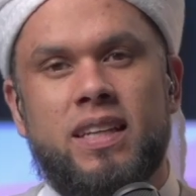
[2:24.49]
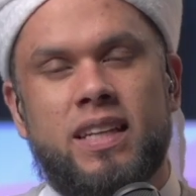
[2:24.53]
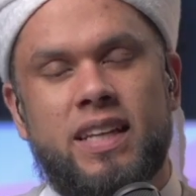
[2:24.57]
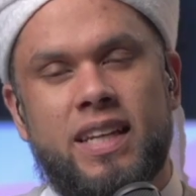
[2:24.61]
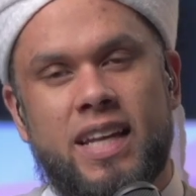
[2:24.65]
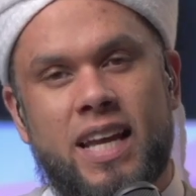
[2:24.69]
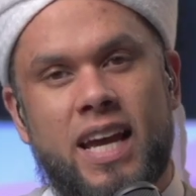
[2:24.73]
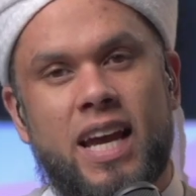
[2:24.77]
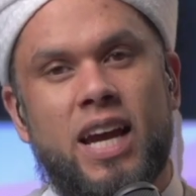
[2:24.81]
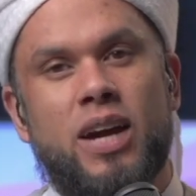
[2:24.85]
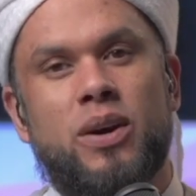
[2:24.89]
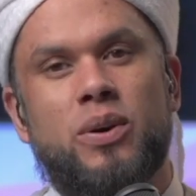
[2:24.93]

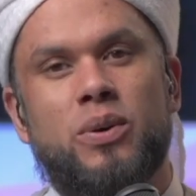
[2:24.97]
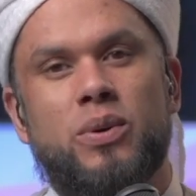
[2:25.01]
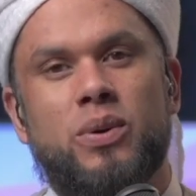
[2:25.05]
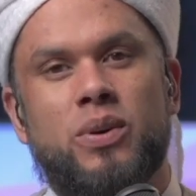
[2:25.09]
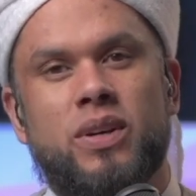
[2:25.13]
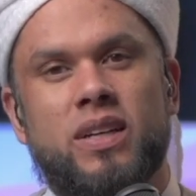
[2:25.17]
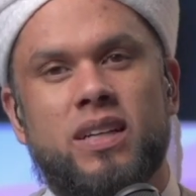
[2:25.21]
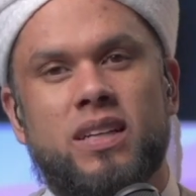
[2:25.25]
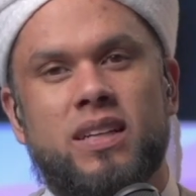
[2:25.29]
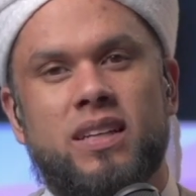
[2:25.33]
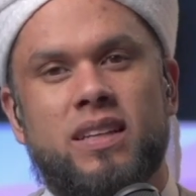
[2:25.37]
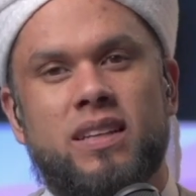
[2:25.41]

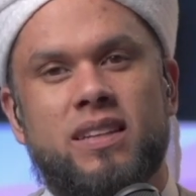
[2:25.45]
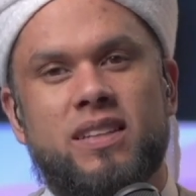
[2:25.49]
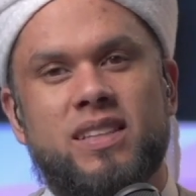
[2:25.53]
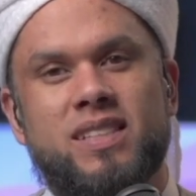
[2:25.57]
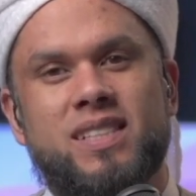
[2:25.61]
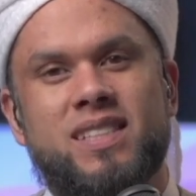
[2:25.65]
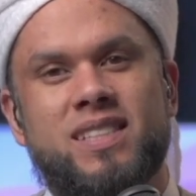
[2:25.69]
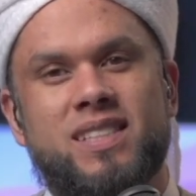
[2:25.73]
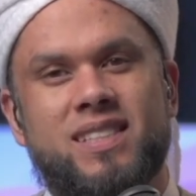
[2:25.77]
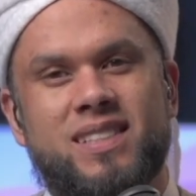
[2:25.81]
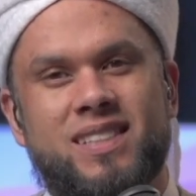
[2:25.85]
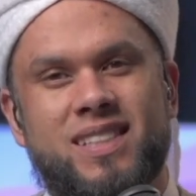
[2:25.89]
now
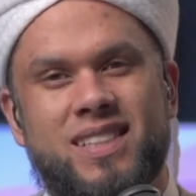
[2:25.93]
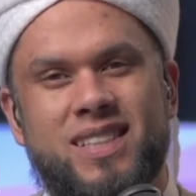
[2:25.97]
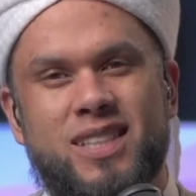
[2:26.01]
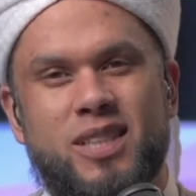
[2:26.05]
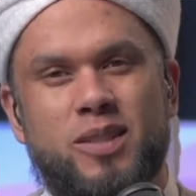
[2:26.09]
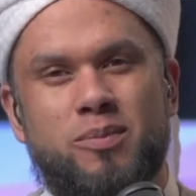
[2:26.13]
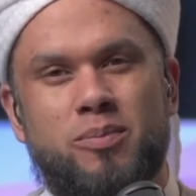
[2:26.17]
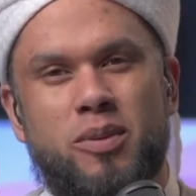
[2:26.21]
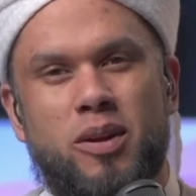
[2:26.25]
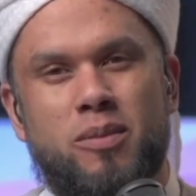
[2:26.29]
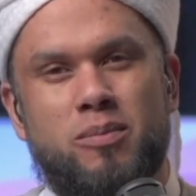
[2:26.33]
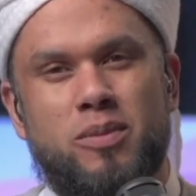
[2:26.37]
this
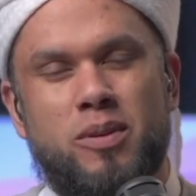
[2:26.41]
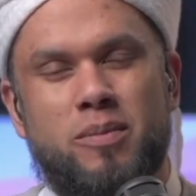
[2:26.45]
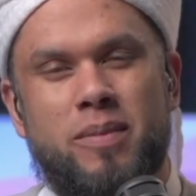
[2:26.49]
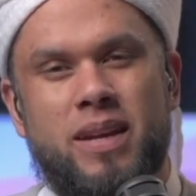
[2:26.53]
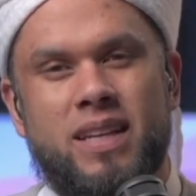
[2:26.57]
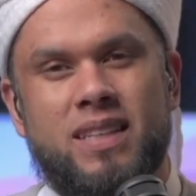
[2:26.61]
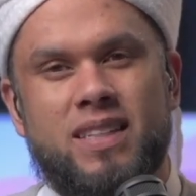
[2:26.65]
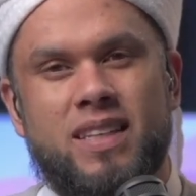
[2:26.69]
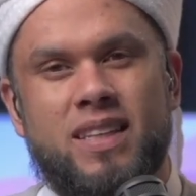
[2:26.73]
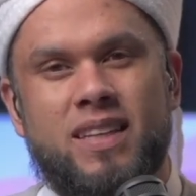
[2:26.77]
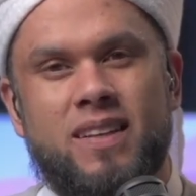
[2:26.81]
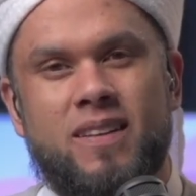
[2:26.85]
is
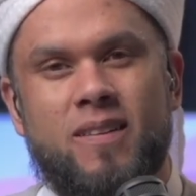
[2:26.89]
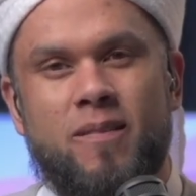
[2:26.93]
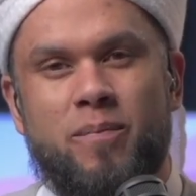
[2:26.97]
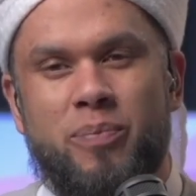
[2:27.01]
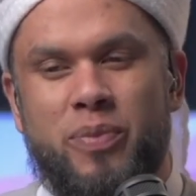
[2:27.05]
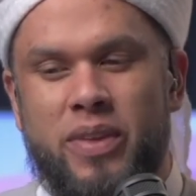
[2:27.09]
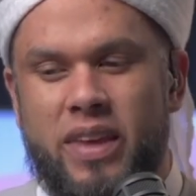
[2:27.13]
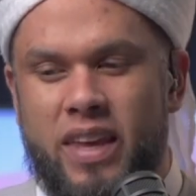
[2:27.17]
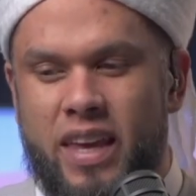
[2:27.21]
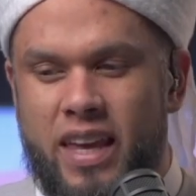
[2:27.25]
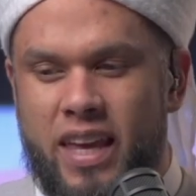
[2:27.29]
problematic.